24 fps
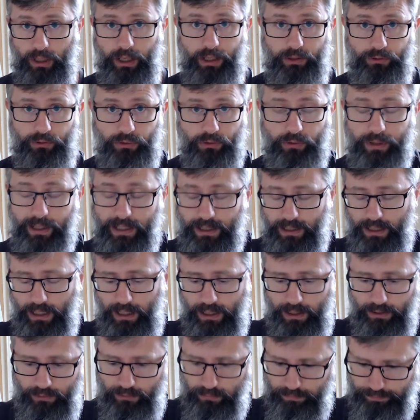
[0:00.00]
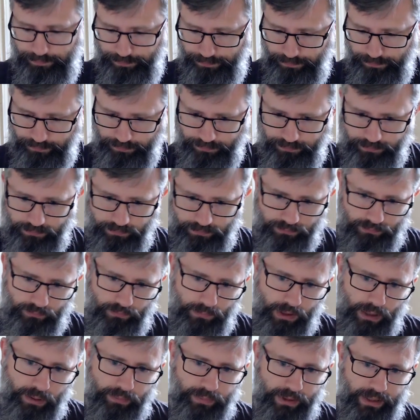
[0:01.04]
screen colors.
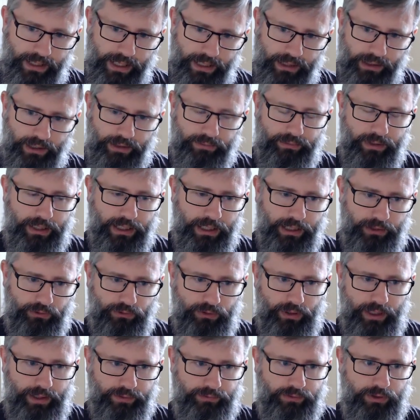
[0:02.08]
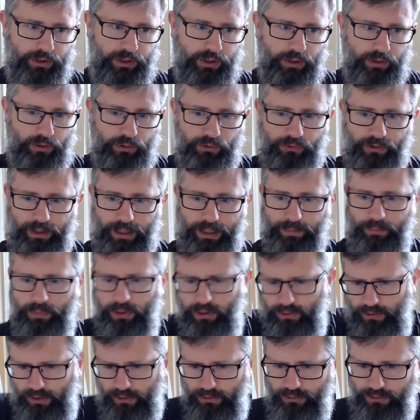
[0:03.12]
But then I realized you have to use,
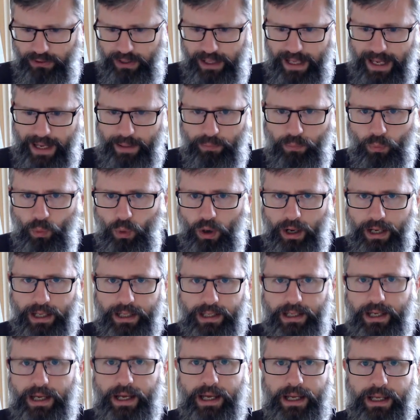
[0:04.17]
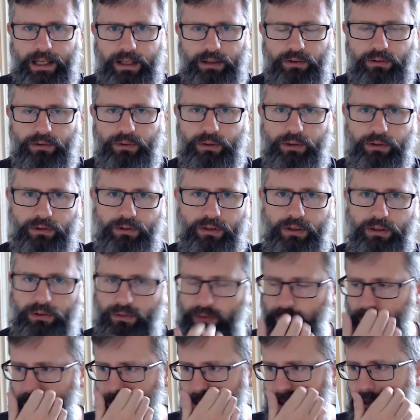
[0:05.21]
CMYK. So it's
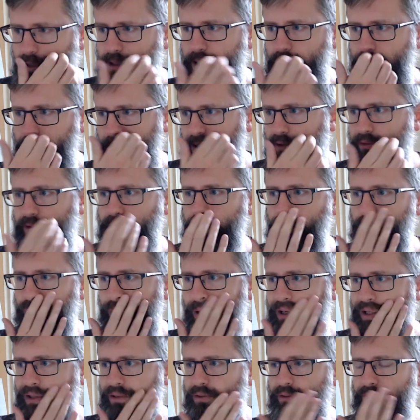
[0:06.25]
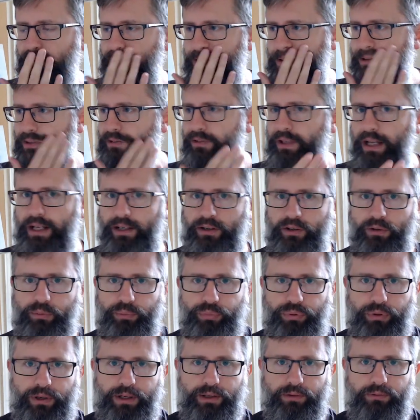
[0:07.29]
the print, standard
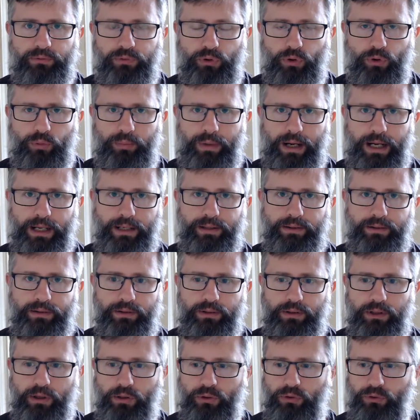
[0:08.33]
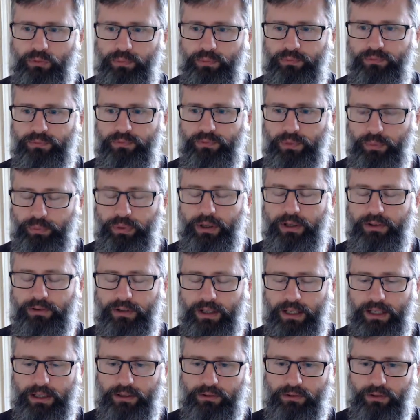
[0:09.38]
print format used for
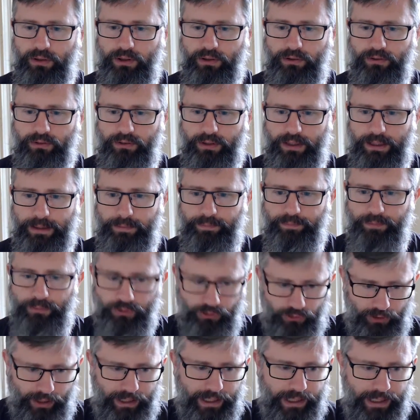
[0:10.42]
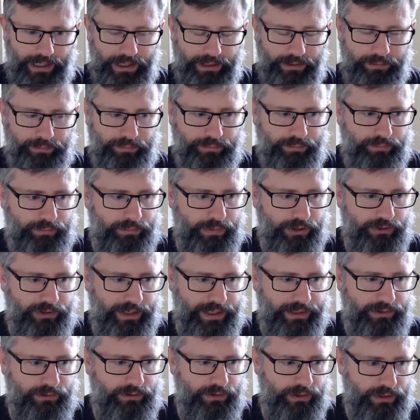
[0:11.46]
printing. So it's cyan,
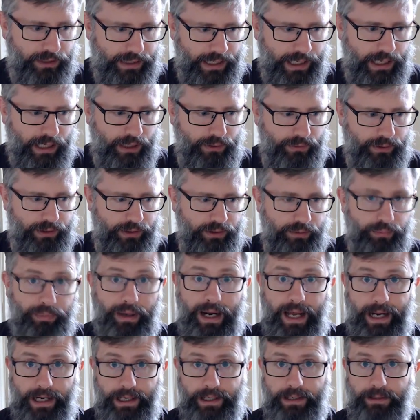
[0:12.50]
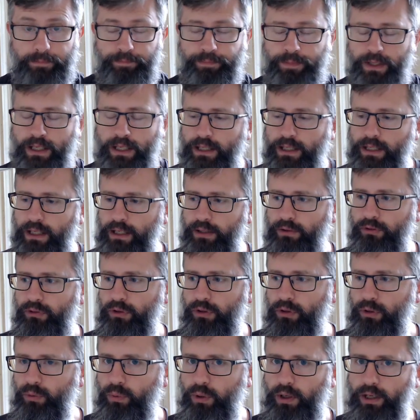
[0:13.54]
magenta, yellow, and black. And so
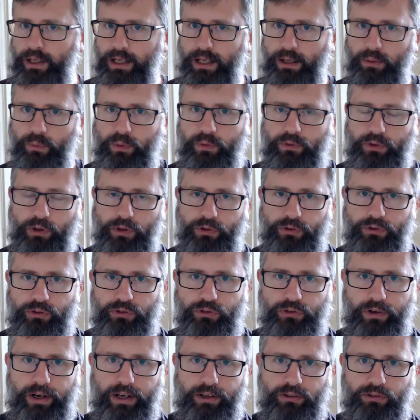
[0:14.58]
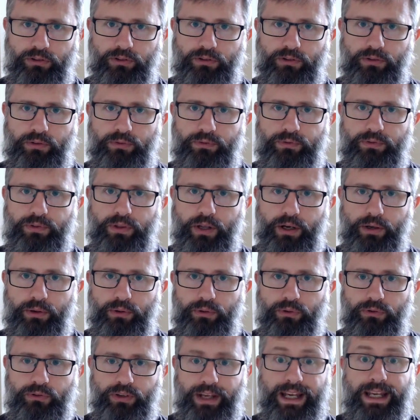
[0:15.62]
you're working with concentrations of
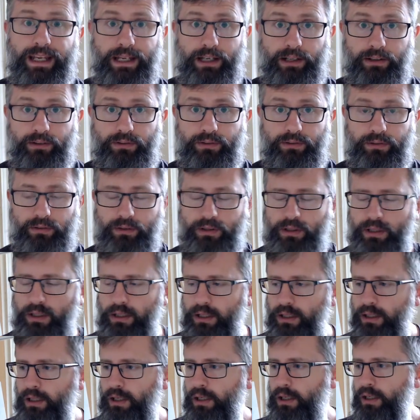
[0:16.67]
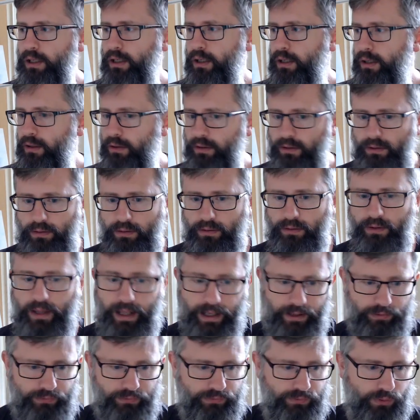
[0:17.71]
those inks.
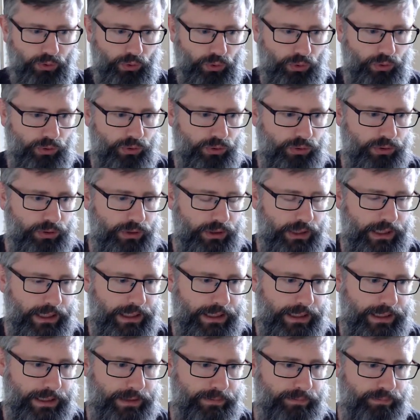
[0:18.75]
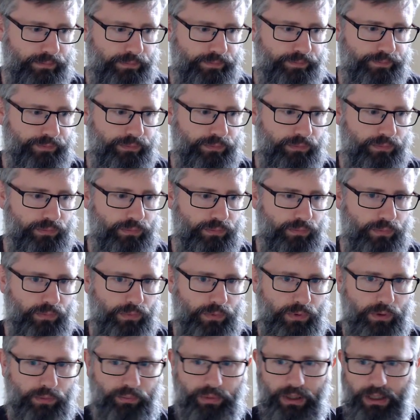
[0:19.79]
Therefore,
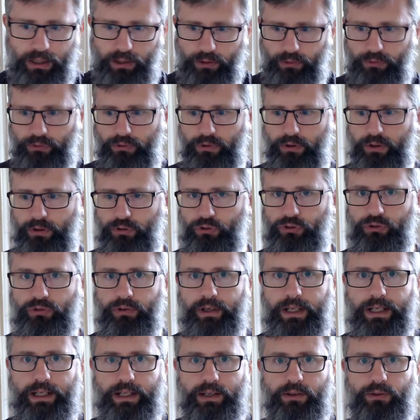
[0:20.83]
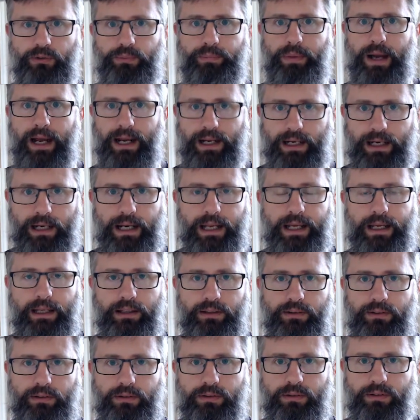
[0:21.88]
because the screen is
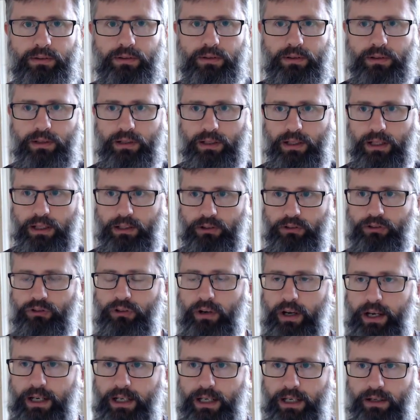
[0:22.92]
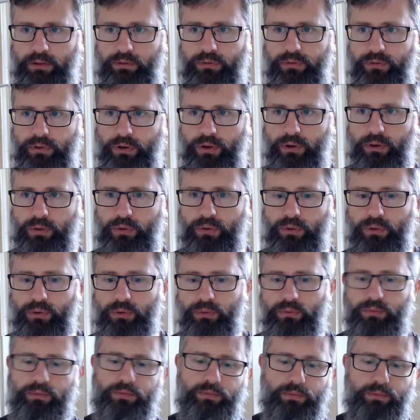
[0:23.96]
backlit, it's shining through